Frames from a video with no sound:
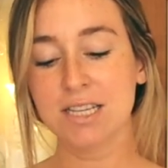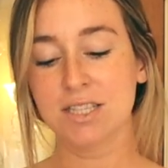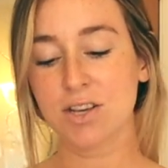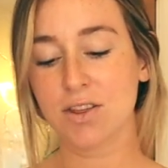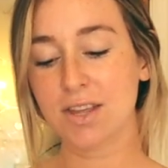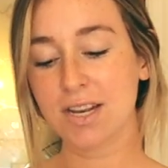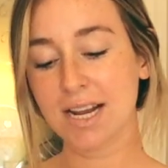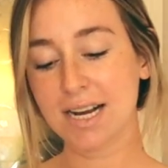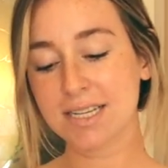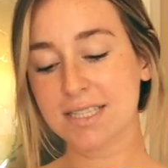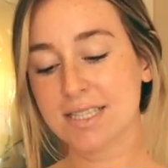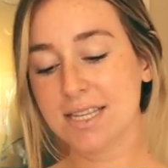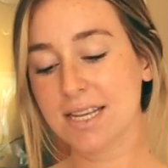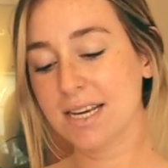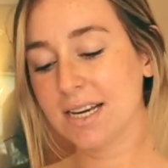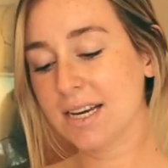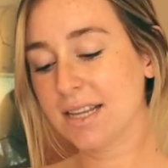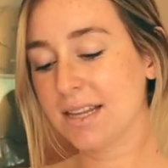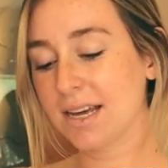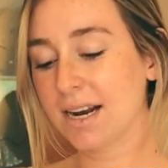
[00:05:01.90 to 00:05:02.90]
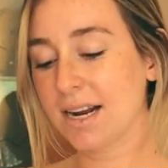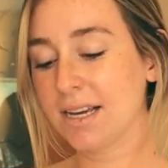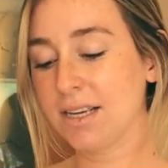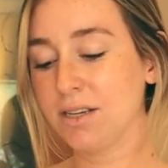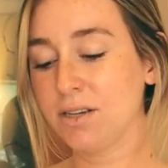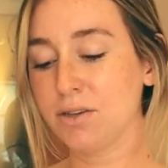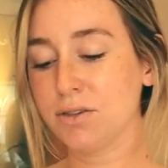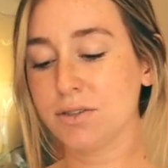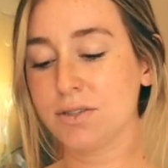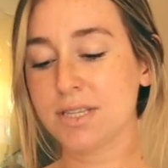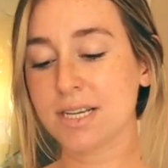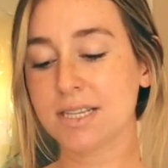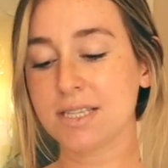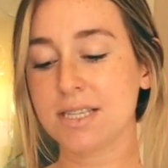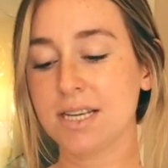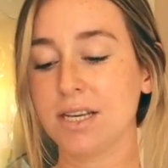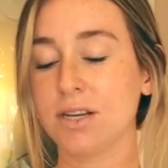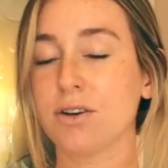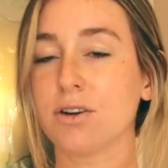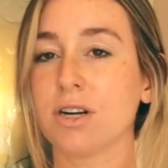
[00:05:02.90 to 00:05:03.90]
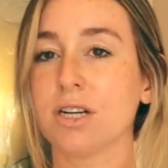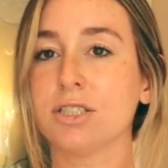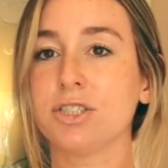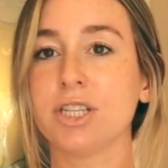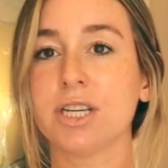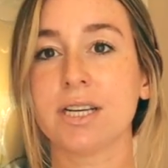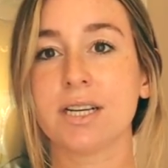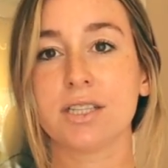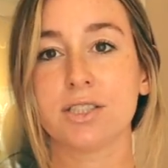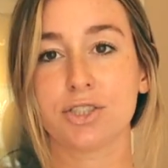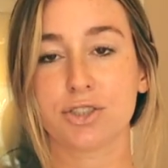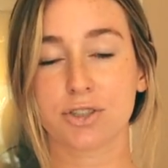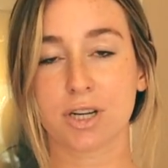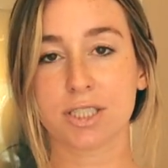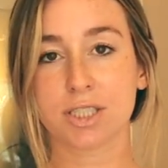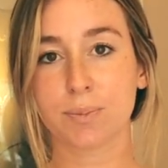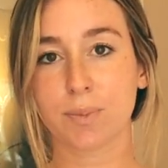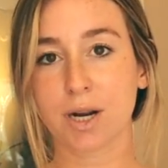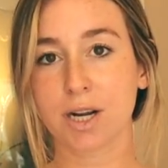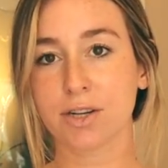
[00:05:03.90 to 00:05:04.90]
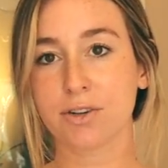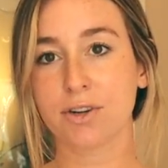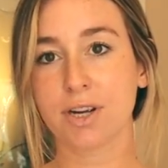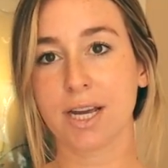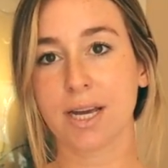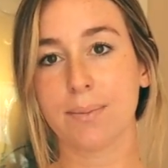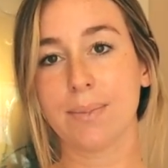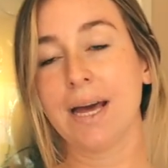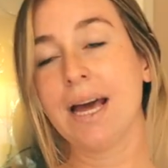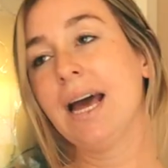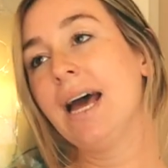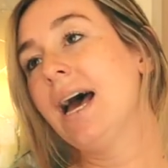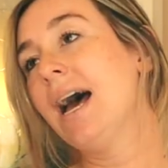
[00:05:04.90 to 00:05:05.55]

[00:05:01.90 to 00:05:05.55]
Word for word: So the next thing that I use is the Nourishing Stretch Mark Cream.